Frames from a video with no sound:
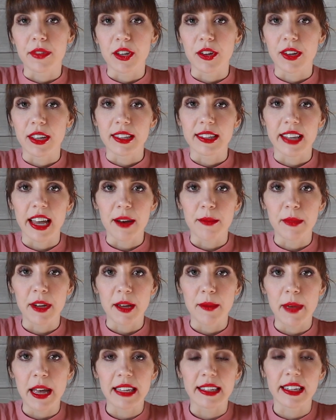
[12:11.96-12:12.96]
you can send me
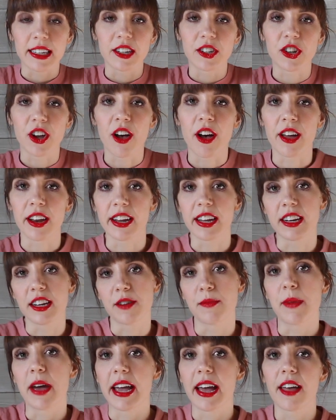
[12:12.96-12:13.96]
a message on any
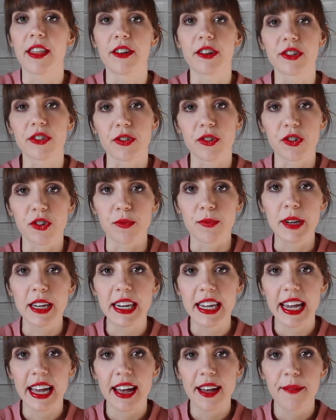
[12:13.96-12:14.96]
of my other social
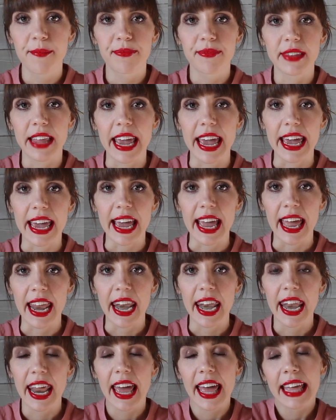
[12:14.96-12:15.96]
media.
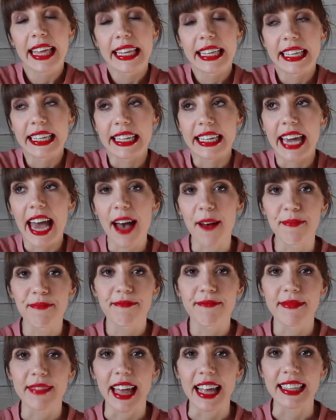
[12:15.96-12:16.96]
And yeah,
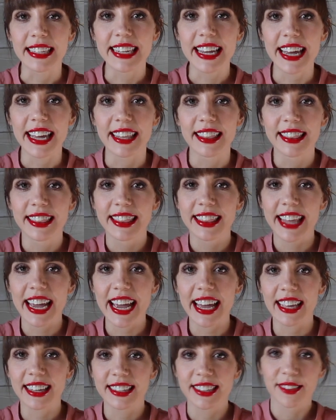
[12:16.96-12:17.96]
that's it.
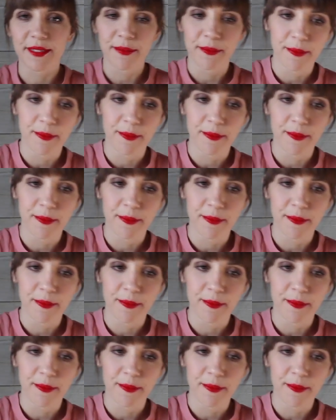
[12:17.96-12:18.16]
Thanks.